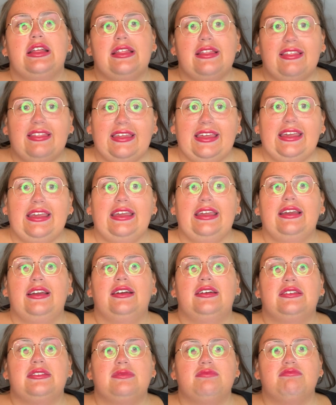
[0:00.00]
the
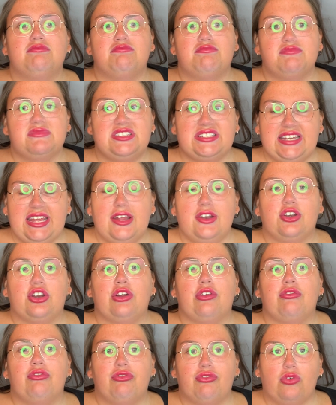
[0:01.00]

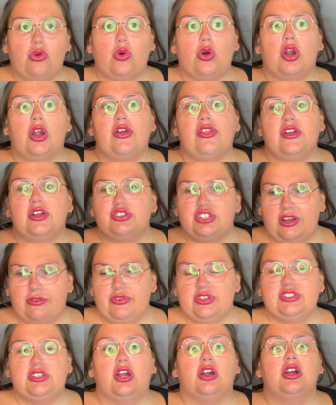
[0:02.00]
standard for the
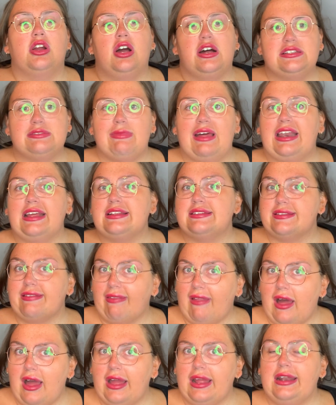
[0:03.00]
Jeffree Star Cosmetics
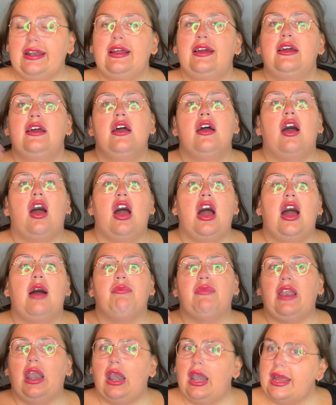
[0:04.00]
line.
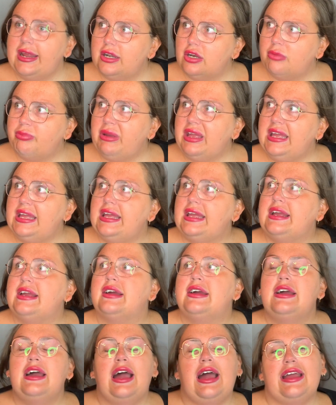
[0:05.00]
The lighter pink,
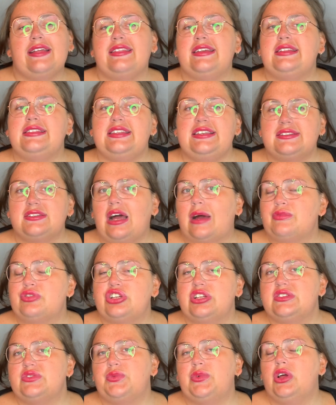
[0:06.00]
I think these
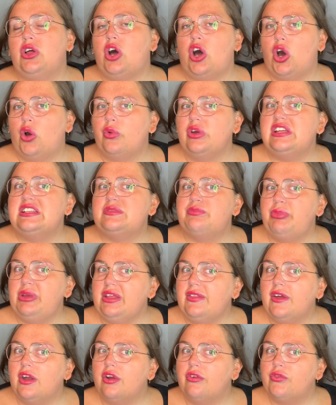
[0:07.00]
options will always be
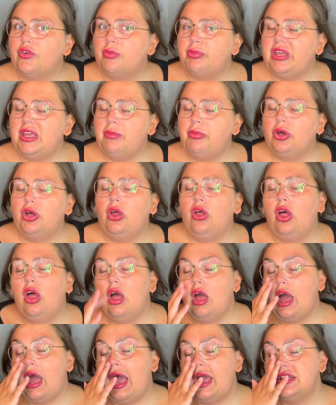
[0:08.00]
there for people.
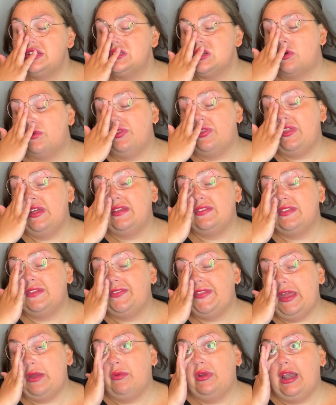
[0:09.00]
I don't think that
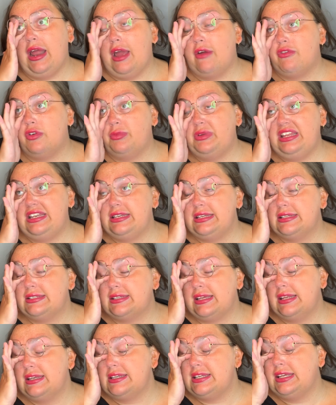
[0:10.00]
they would ever be
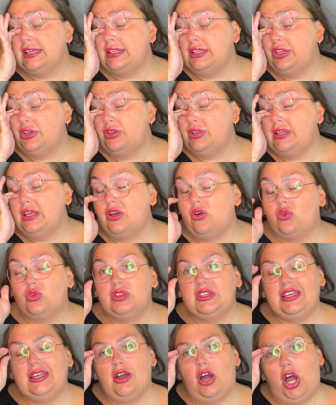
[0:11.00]
discontinued. The
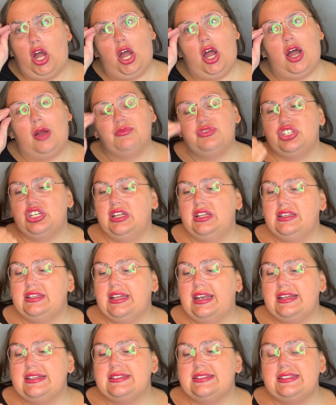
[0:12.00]
only option that
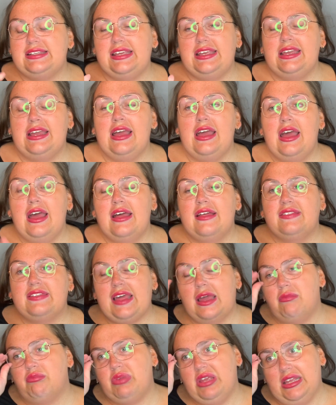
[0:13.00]
I see
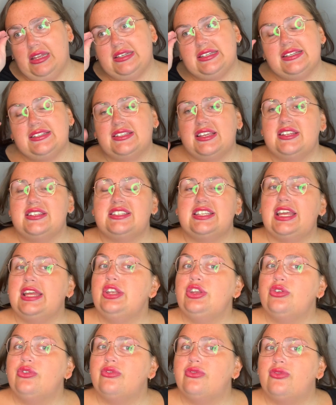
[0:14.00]
them being
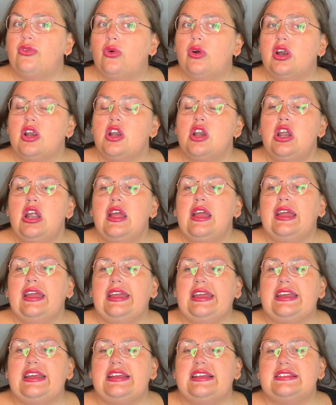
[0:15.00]
discontinued for
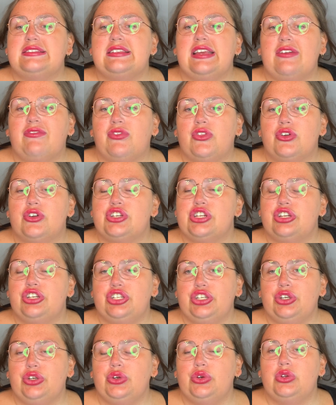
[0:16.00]
is if they're to
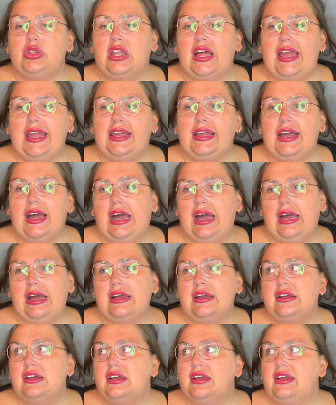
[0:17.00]
do like
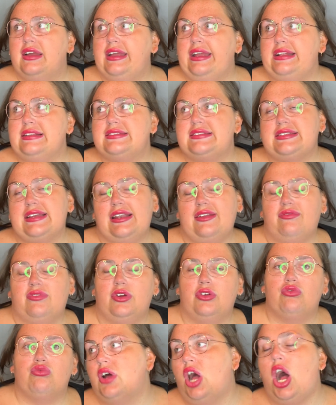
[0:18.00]
instead of
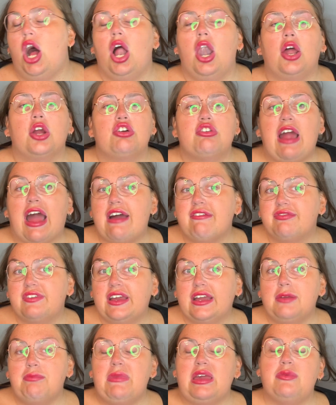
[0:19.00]
a
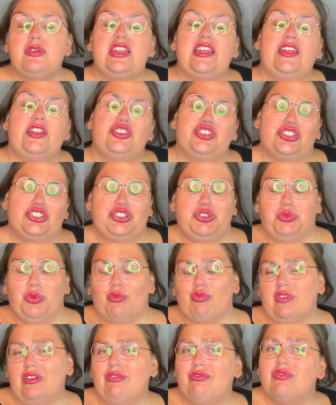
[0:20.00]
holographic, maybe they just do a
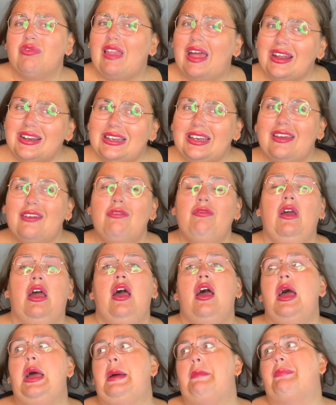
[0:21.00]
reflective,
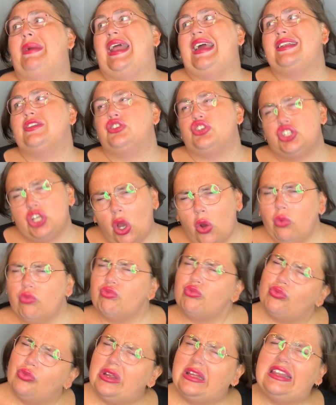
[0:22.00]
but I don't
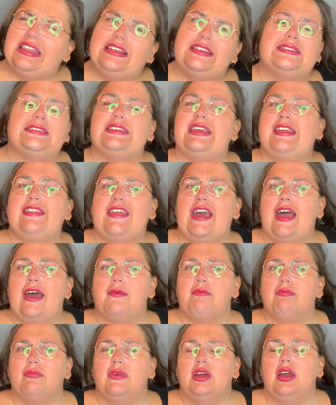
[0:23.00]
really see
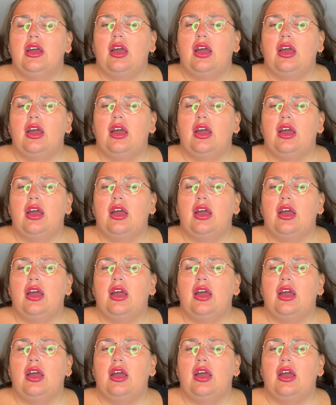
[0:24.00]
them